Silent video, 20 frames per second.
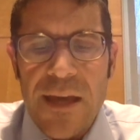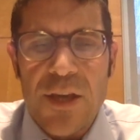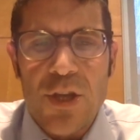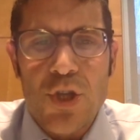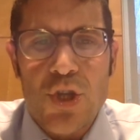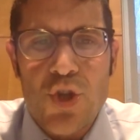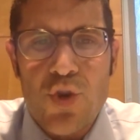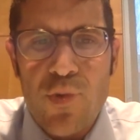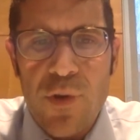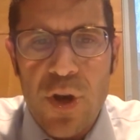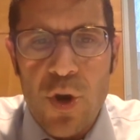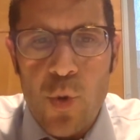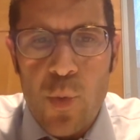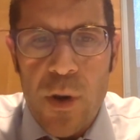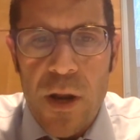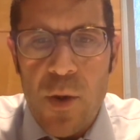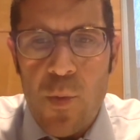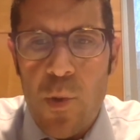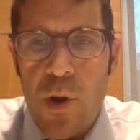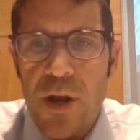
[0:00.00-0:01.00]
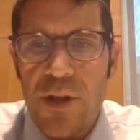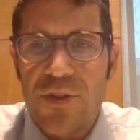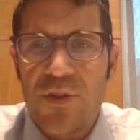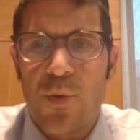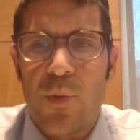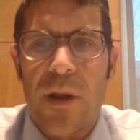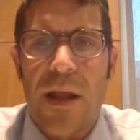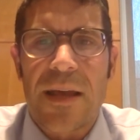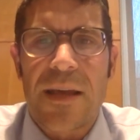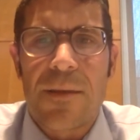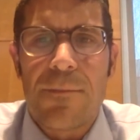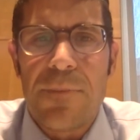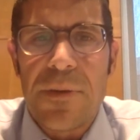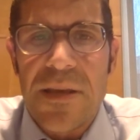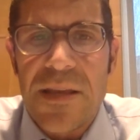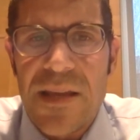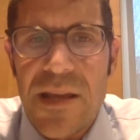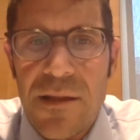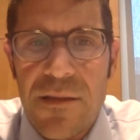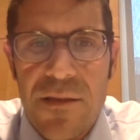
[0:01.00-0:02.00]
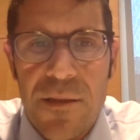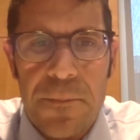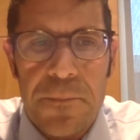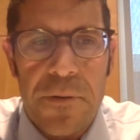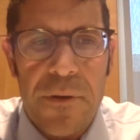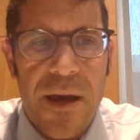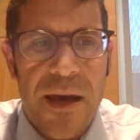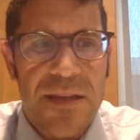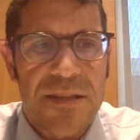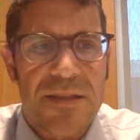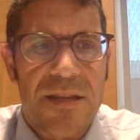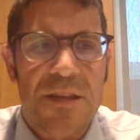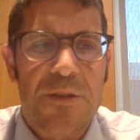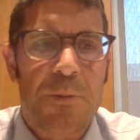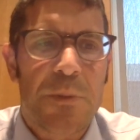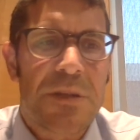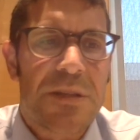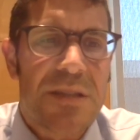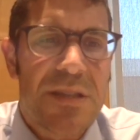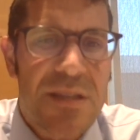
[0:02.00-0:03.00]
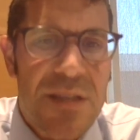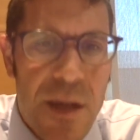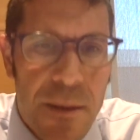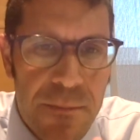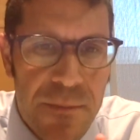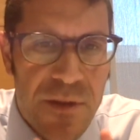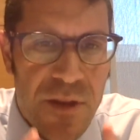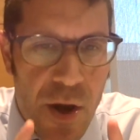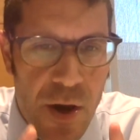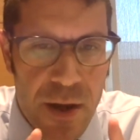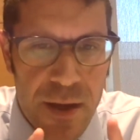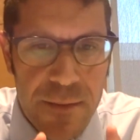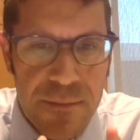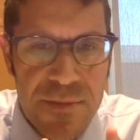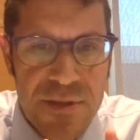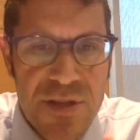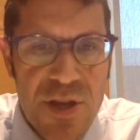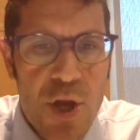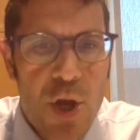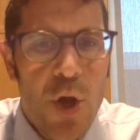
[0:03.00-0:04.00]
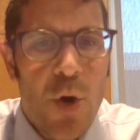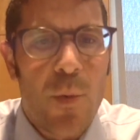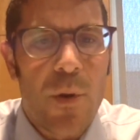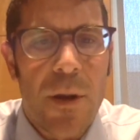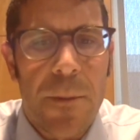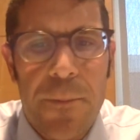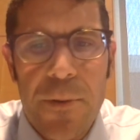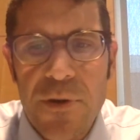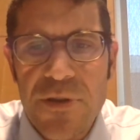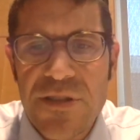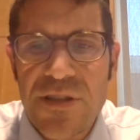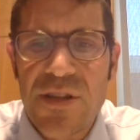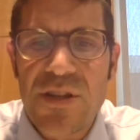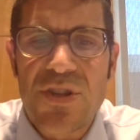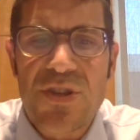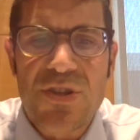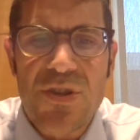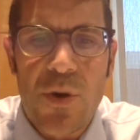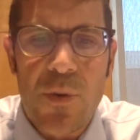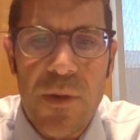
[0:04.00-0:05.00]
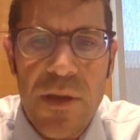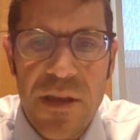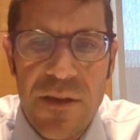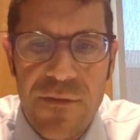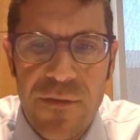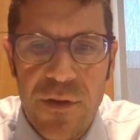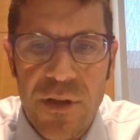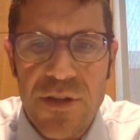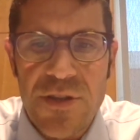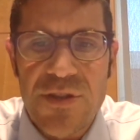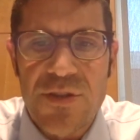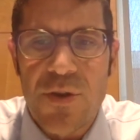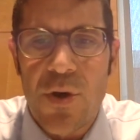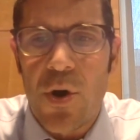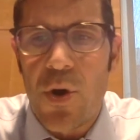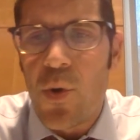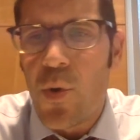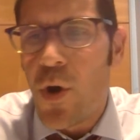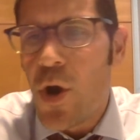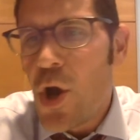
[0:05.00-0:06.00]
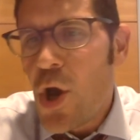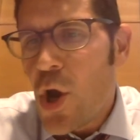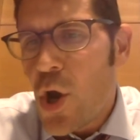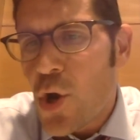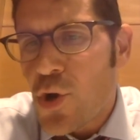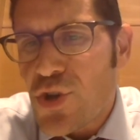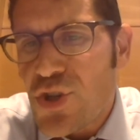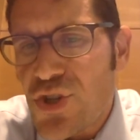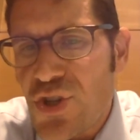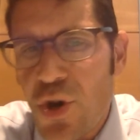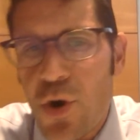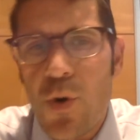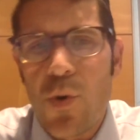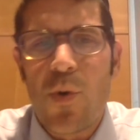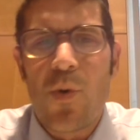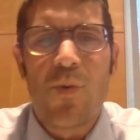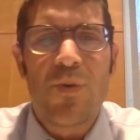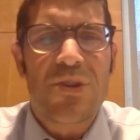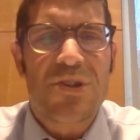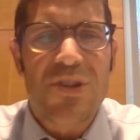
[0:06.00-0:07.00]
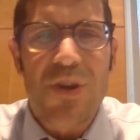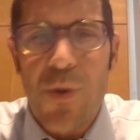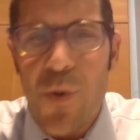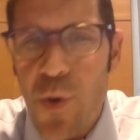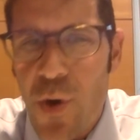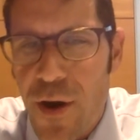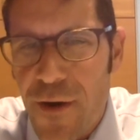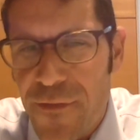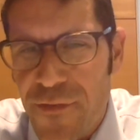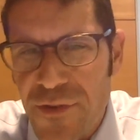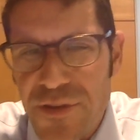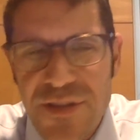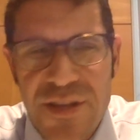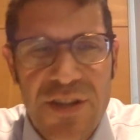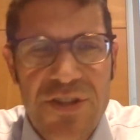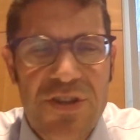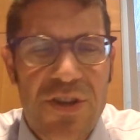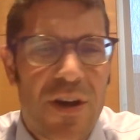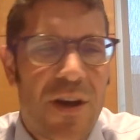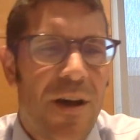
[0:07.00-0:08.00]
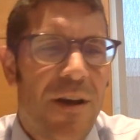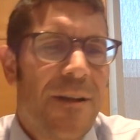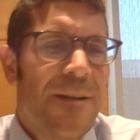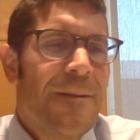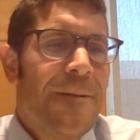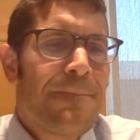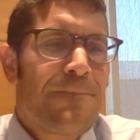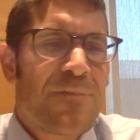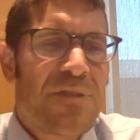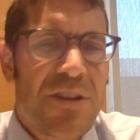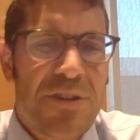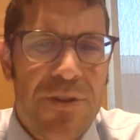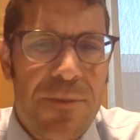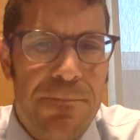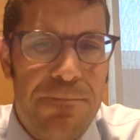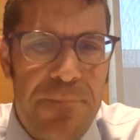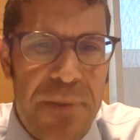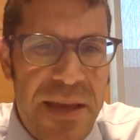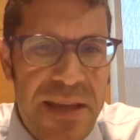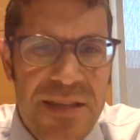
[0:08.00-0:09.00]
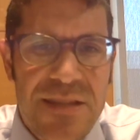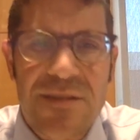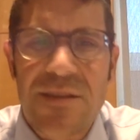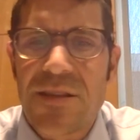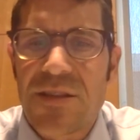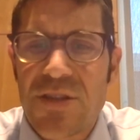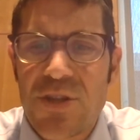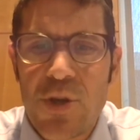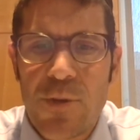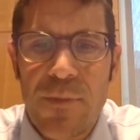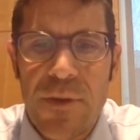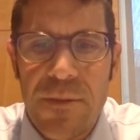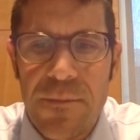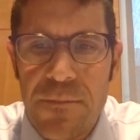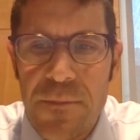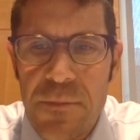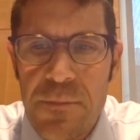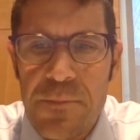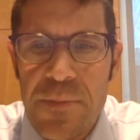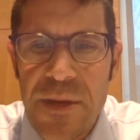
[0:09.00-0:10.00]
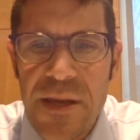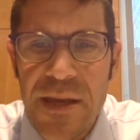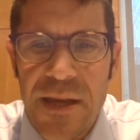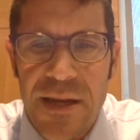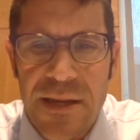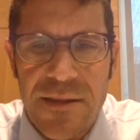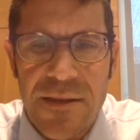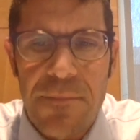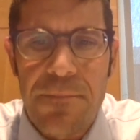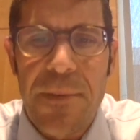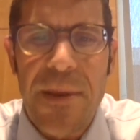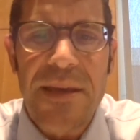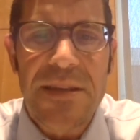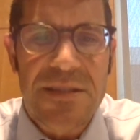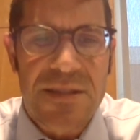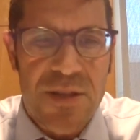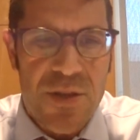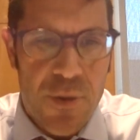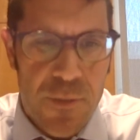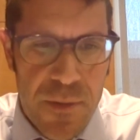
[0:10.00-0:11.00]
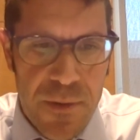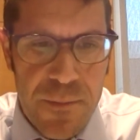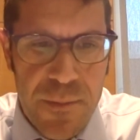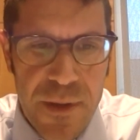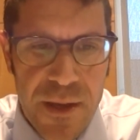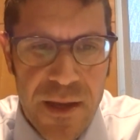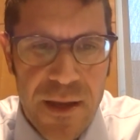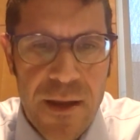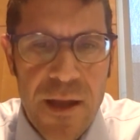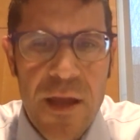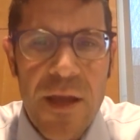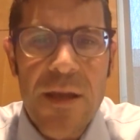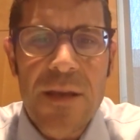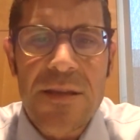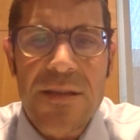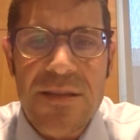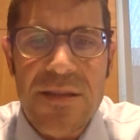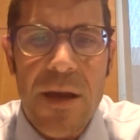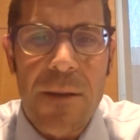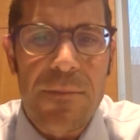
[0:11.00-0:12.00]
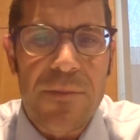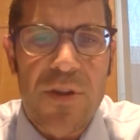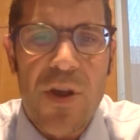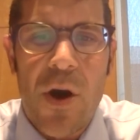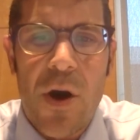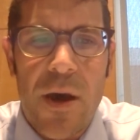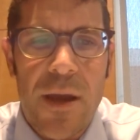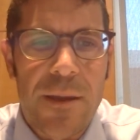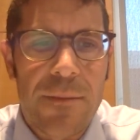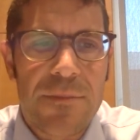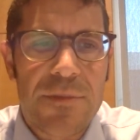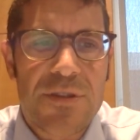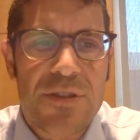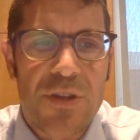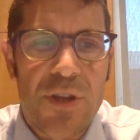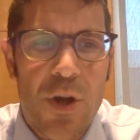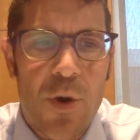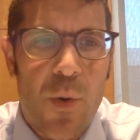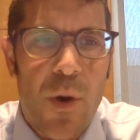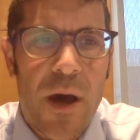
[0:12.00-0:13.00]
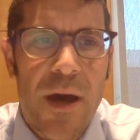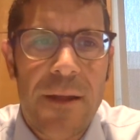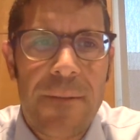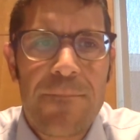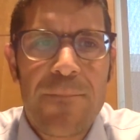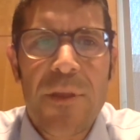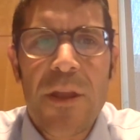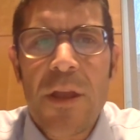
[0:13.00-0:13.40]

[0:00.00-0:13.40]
can trigger what I want to do, and I can begin the process. But sometimes when a person is so evil and so off, or such a baseless human being, a debased human being, sometimes, you know what?